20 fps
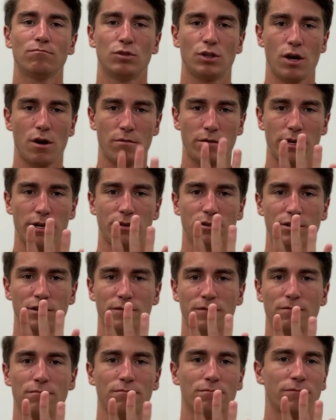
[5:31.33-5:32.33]
So, here's
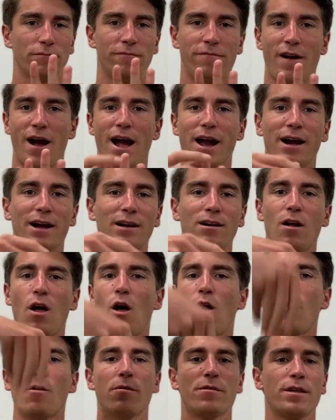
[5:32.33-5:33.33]
your fire.
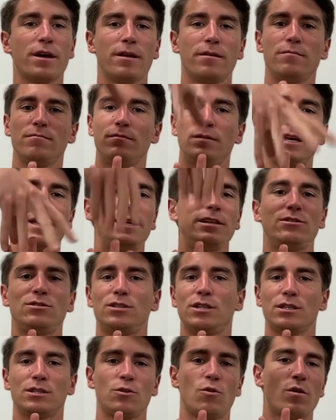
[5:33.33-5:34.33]
All the heat's
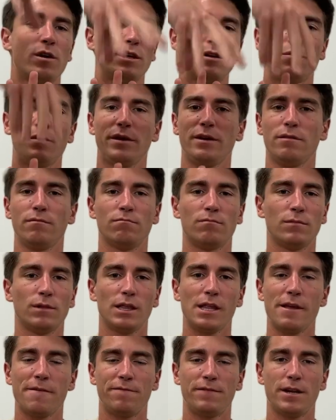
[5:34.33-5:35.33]
just going to be
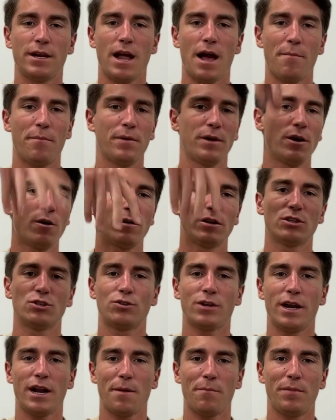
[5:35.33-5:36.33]
lifted up and going
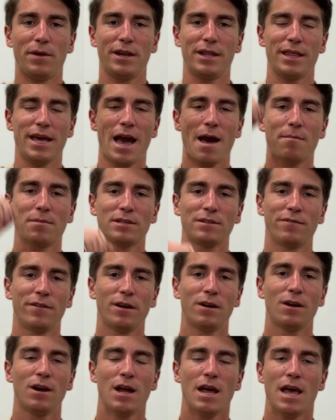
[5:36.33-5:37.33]
straight up into the
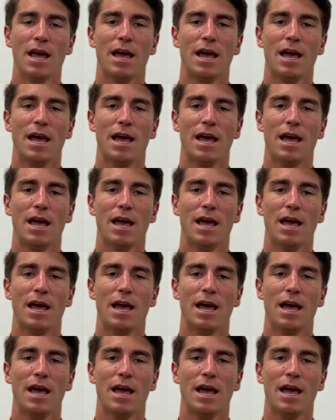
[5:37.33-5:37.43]
atmosphere.